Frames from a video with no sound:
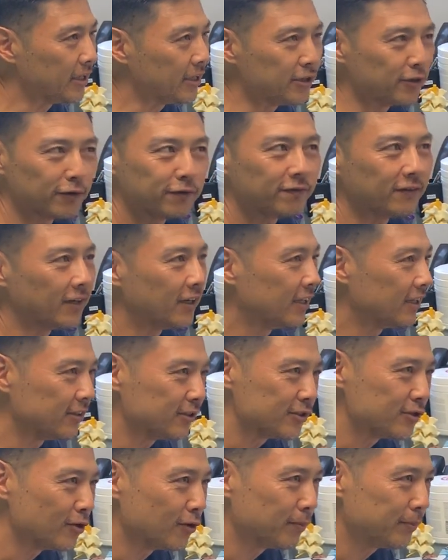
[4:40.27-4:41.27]
And you're fine.
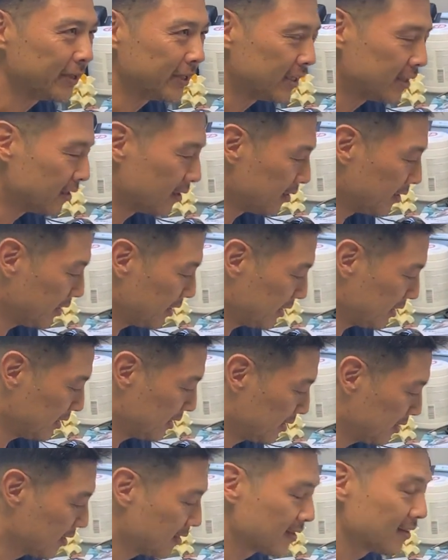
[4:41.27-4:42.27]
There's no pain. I've lost
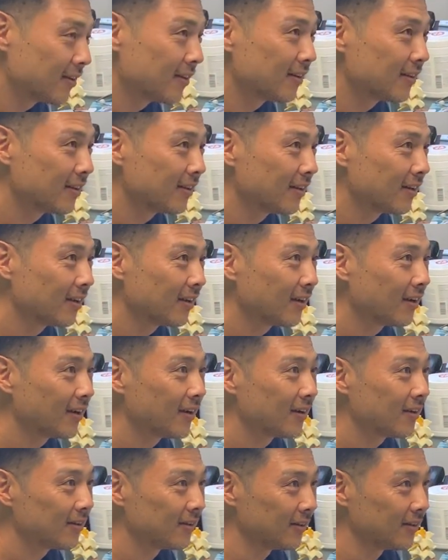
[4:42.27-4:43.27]
like 14
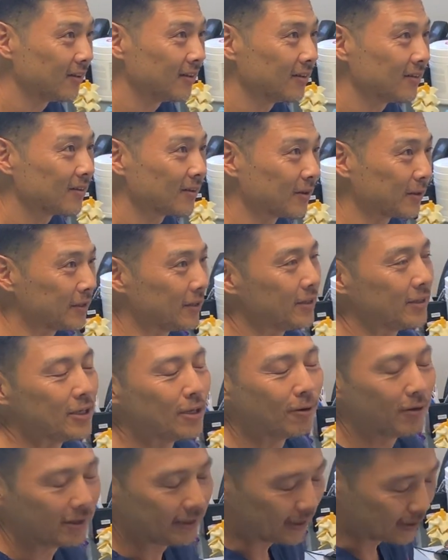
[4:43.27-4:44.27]
pounds. It's great. You
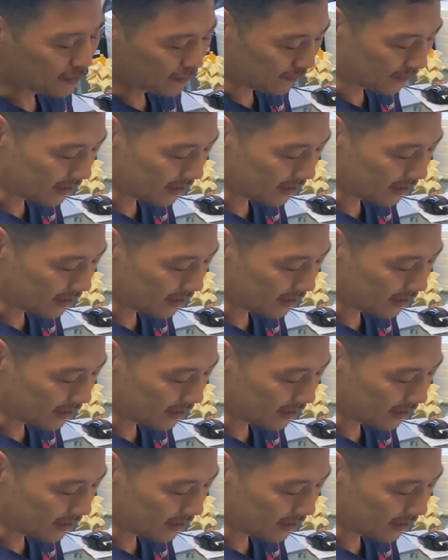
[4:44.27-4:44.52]
know what? That's yeah.